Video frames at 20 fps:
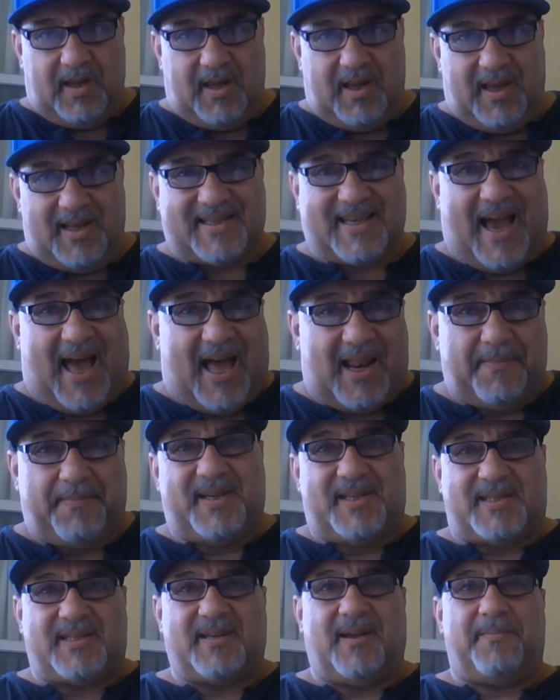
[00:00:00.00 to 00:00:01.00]
It's got to be
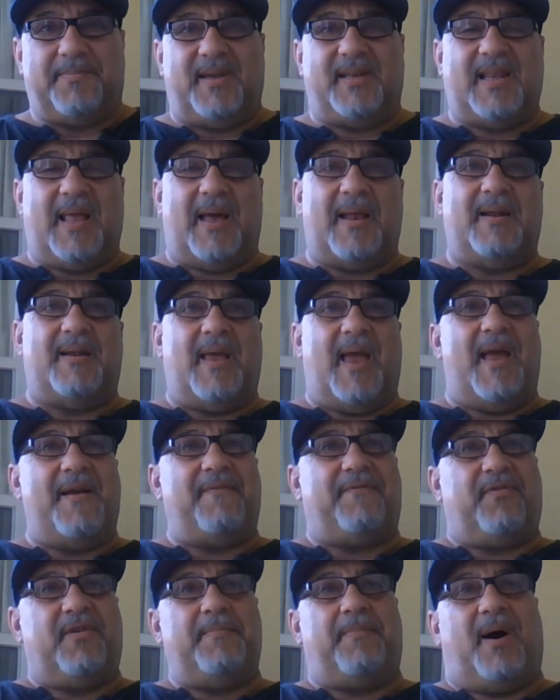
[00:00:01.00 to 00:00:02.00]
something that
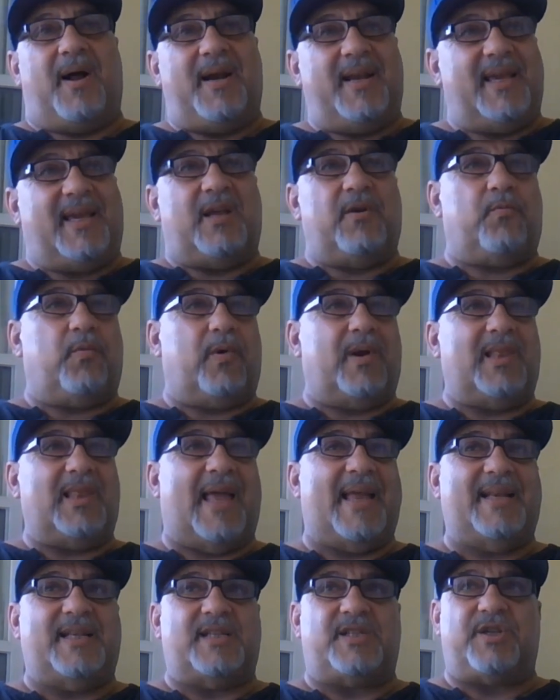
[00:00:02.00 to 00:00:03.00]
everybody can
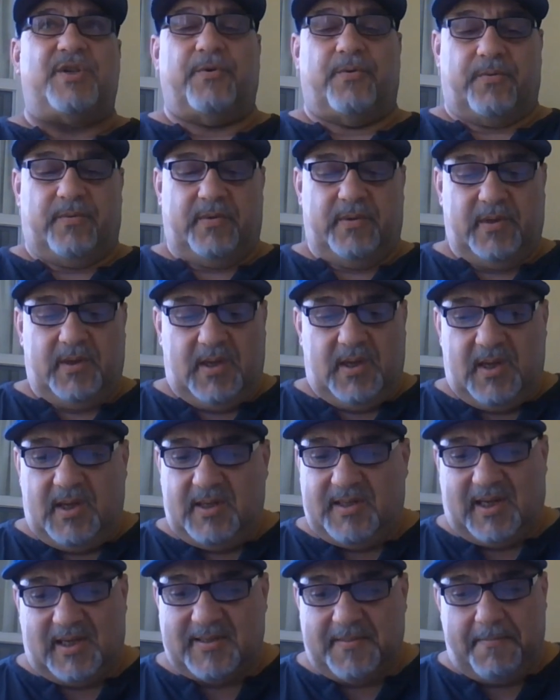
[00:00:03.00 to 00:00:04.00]
relate to.
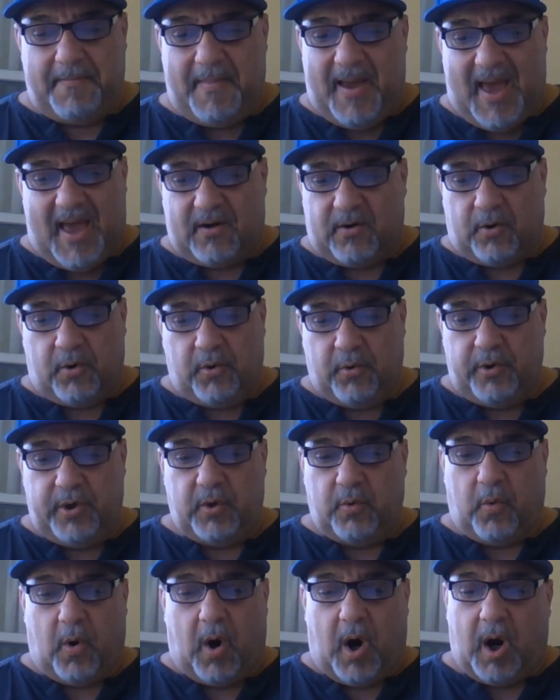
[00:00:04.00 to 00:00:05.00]
Doesn't matter who
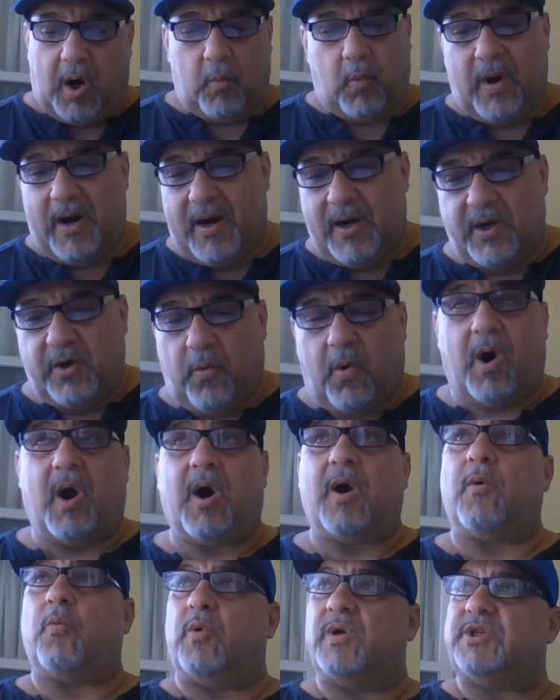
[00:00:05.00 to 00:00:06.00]
you are, where you
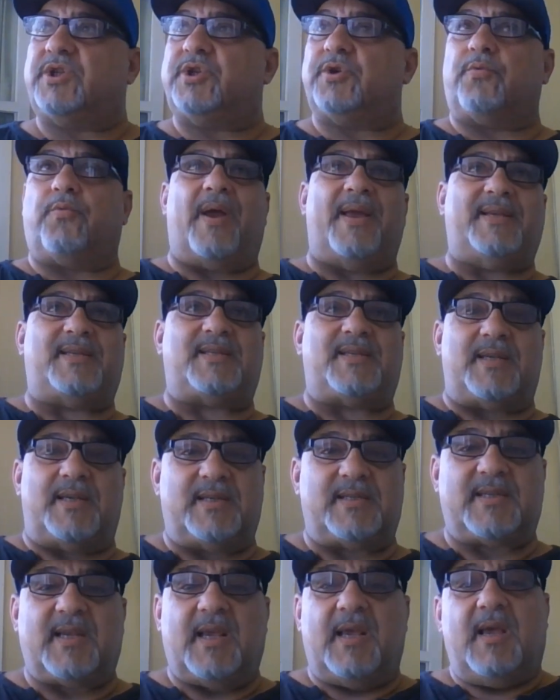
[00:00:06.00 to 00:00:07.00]
are, what your race
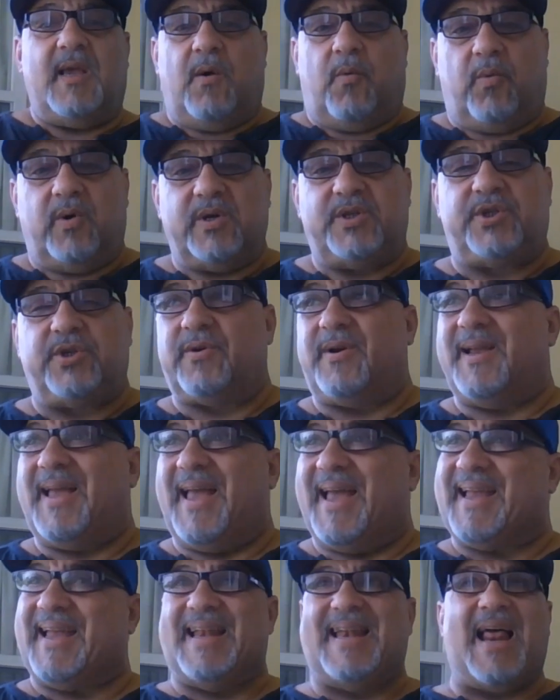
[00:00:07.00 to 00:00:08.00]
is, what your
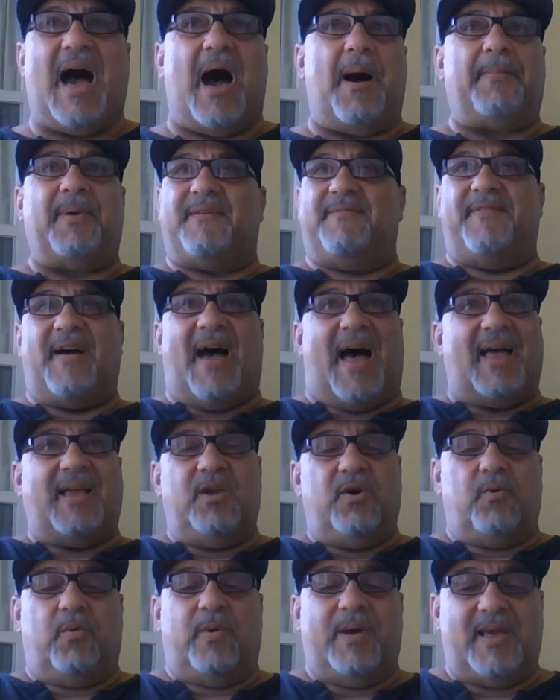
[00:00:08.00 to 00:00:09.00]
economic
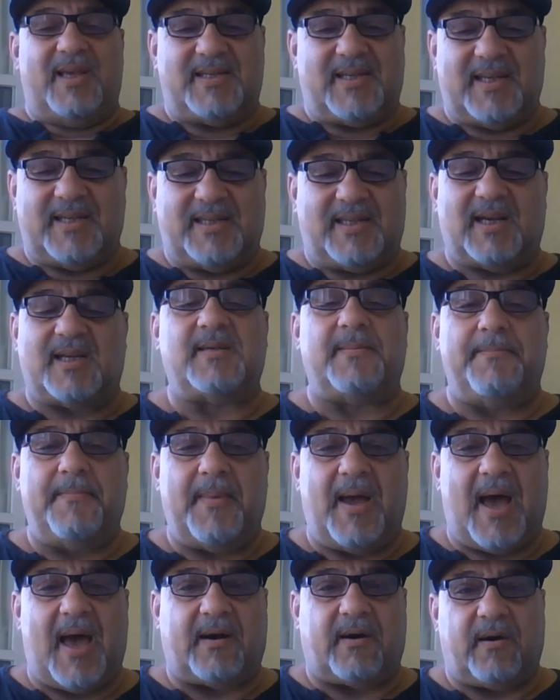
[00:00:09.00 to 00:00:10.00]
value is. It doesn't
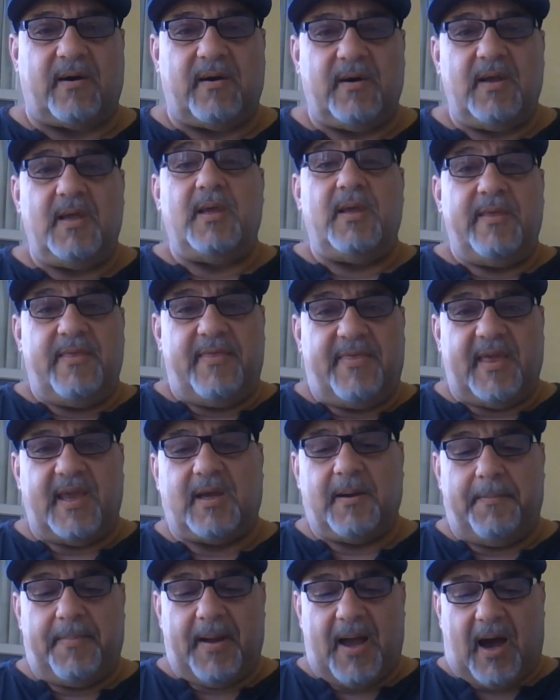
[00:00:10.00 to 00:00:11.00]
matter. Think
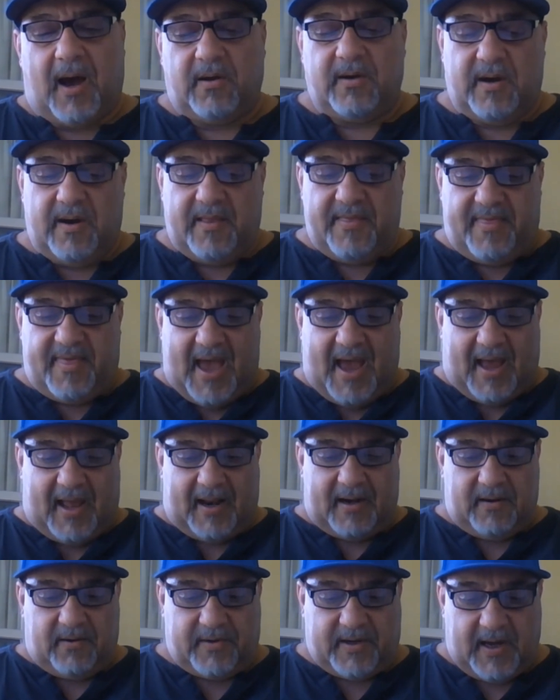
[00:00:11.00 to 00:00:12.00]
about that,
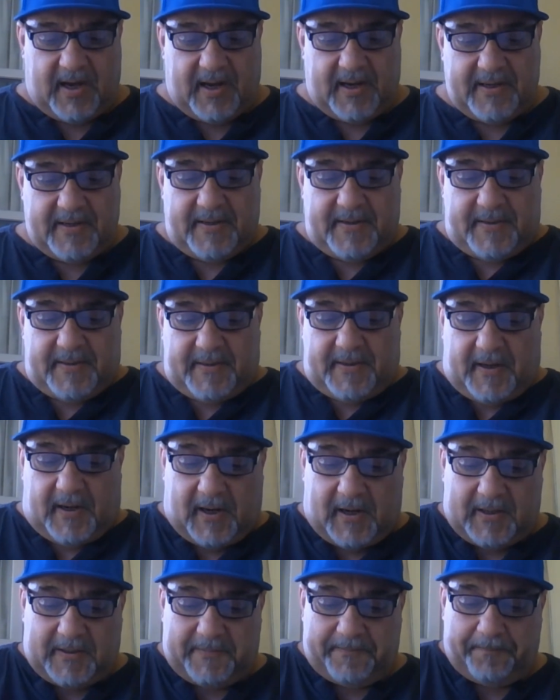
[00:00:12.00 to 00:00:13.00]
okay?
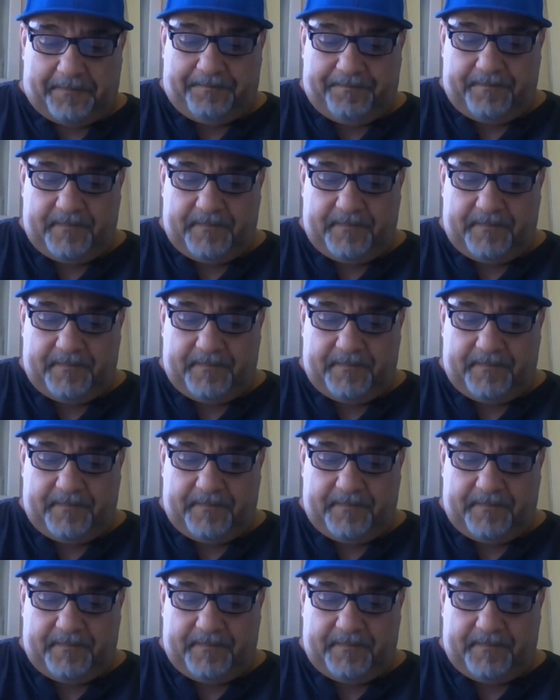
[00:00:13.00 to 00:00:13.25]
When